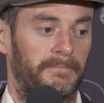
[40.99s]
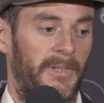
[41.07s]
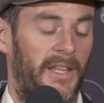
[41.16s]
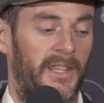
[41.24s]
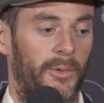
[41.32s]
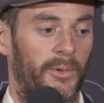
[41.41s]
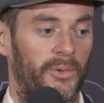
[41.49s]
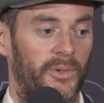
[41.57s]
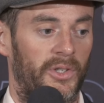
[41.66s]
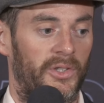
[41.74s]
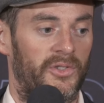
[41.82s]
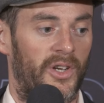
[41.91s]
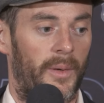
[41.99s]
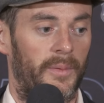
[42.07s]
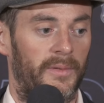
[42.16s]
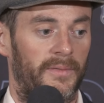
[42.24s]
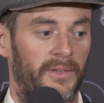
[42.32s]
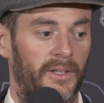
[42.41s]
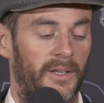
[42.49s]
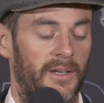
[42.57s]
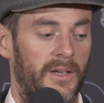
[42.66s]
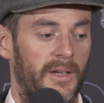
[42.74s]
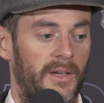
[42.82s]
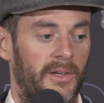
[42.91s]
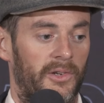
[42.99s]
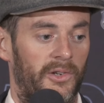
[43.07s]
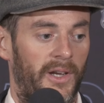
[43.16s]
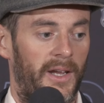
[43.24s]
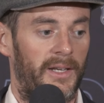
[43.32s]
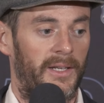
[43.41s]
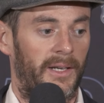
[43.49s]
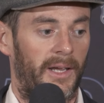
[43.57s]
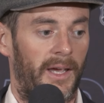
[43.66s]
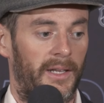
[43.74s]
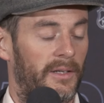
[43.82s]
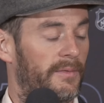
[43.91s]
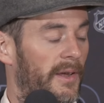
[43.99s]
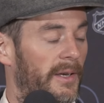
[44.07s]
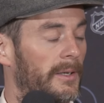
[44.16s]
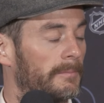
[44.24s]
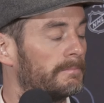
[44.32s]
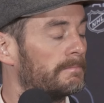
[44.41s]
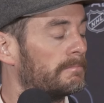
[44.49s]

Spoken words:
I think we're doing a good job of creating and defending.